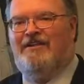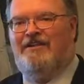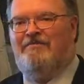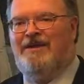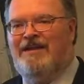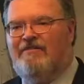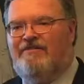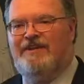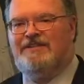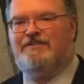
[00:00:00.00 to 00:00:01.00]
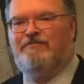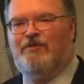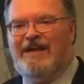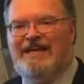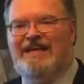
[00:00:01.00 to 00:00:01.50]
the benefits of
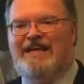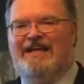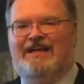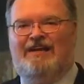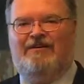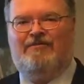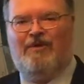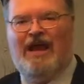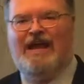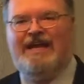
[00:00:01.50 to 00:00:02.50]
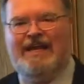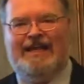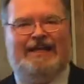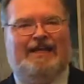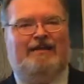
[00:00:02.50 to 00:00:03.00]
reading and
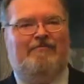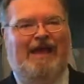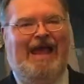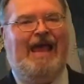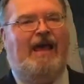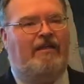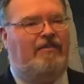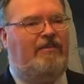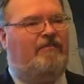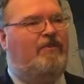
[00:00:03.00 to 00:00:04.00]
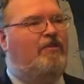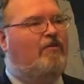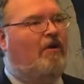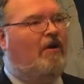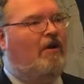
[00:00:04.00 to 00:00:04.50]
writing and math. If
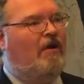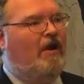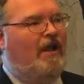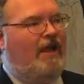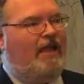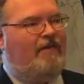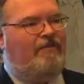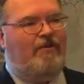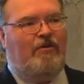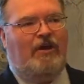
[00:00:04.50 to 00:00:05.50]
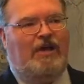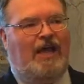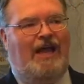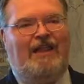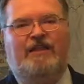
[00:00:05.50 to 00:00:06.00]
you are a
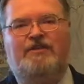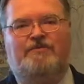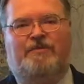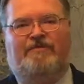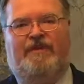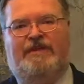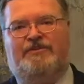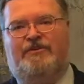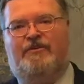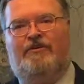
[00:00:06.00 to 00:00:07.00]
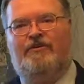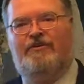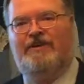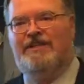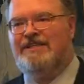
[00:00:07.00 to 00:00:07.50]
college professor, you're
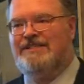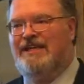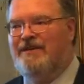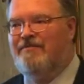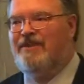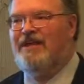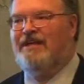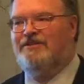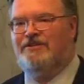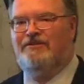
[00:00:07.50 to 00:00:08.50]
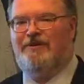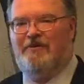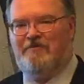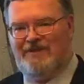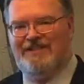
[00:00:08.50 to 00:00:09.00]
doing the same thing to
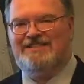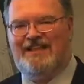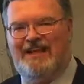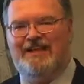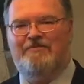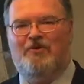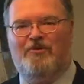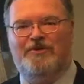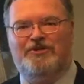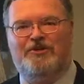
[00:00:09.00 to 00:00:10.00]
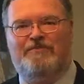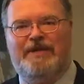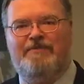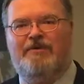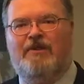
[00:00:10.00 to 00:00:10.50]
hopefully slightly more mature
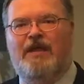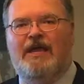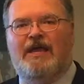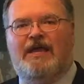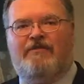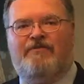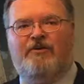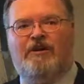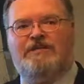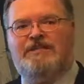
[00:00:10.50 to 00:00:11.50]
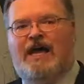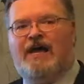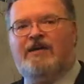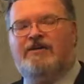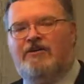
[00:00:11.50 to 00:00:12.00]
people. If you're a
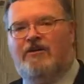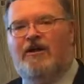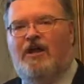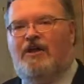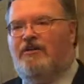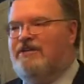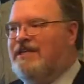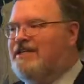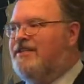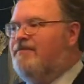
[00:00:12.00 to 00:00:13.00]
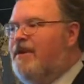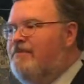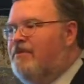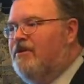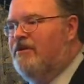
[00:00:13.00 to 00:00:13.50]
doctor, you're teaching
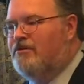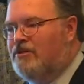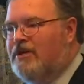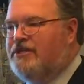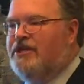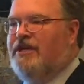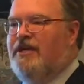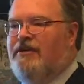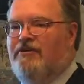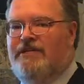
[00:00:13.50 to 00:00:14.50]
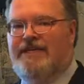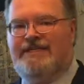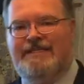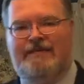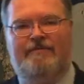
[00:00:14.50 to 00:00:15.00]
people nutrition and you're
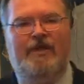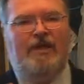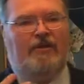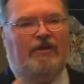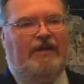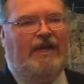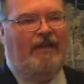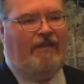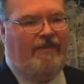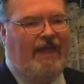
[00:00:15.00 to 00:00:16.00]
teaching them good health